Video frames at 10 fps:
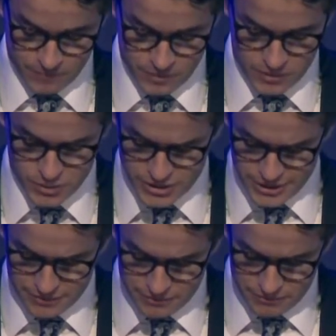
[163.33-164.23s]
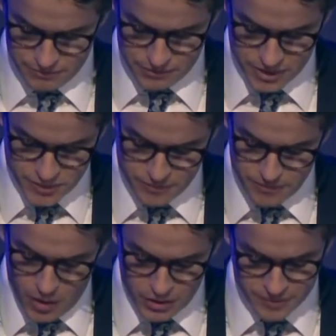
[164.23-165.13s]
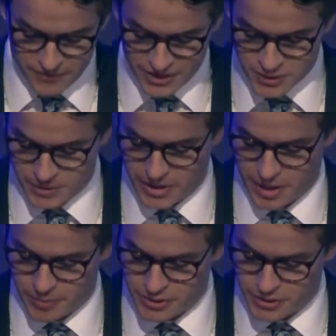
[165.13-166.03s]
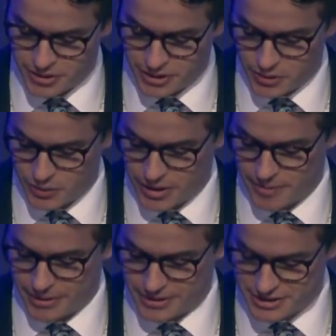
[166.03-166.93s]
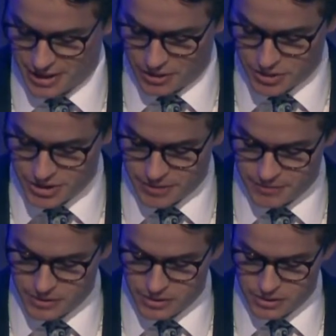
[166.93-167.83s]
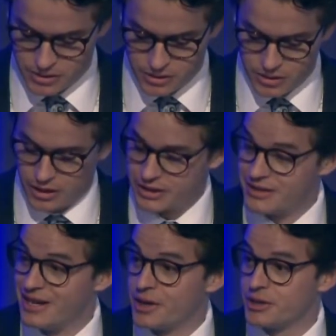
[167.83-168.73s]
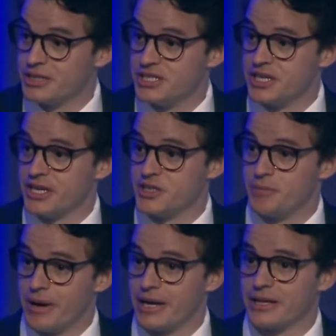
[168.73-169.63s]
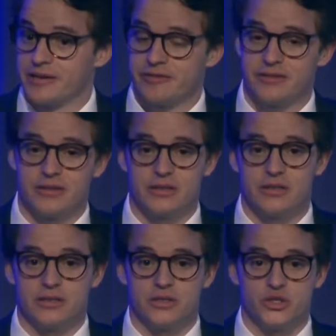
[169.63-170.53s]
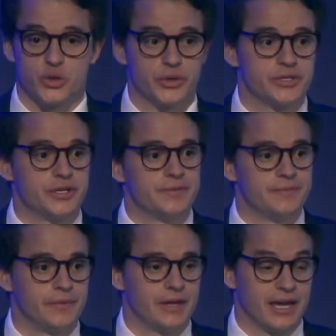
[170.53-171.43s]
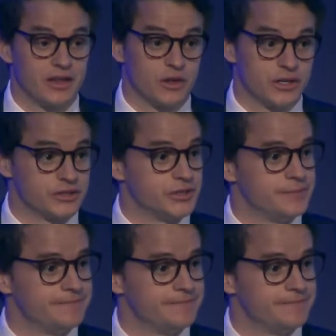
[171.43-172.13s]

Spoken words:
You see, this small investment and opportunity created by the scholarship undoubtedly changed my life, short-term and long-term.